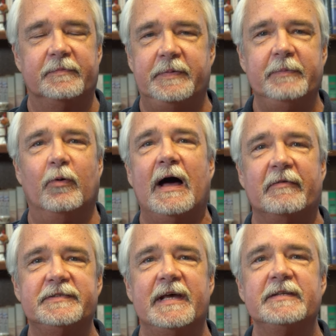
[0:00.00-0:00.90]
people
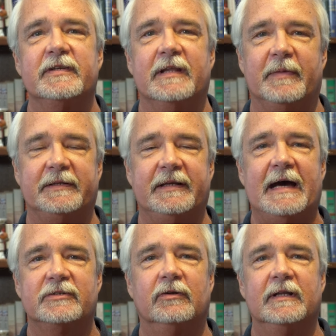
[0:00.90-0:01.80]
have a sense of them at the
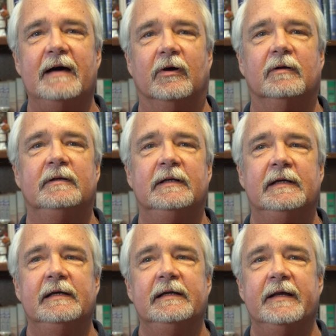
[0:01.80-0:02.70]
national level?
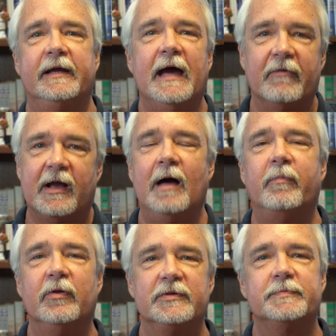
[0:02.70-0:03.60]
Now, you have a
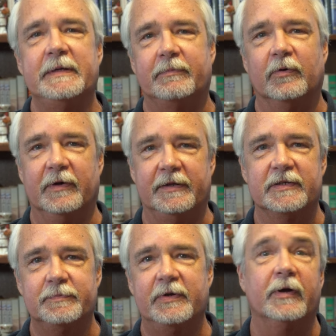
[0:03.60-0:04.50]
couple of those people in
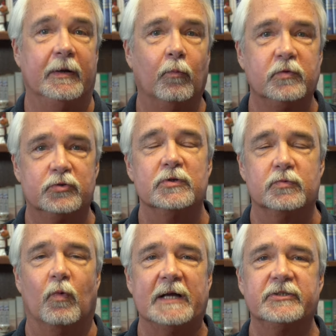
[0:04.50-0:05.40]
this period.
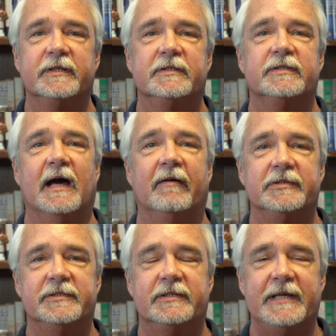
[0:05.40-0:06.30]
George Washington's the
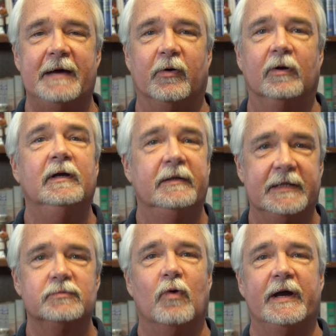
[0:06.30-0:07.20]
obvious example.
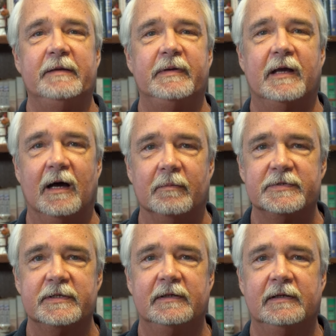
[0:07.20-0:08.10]
That's why he
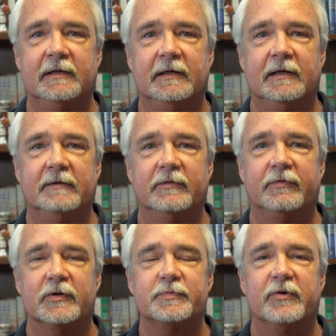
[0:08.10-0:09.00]
becomes the
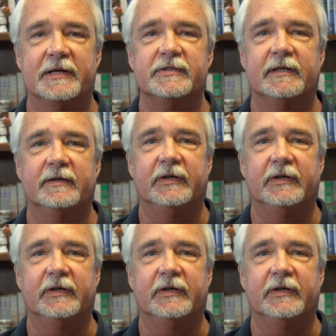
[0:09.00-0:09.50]
first president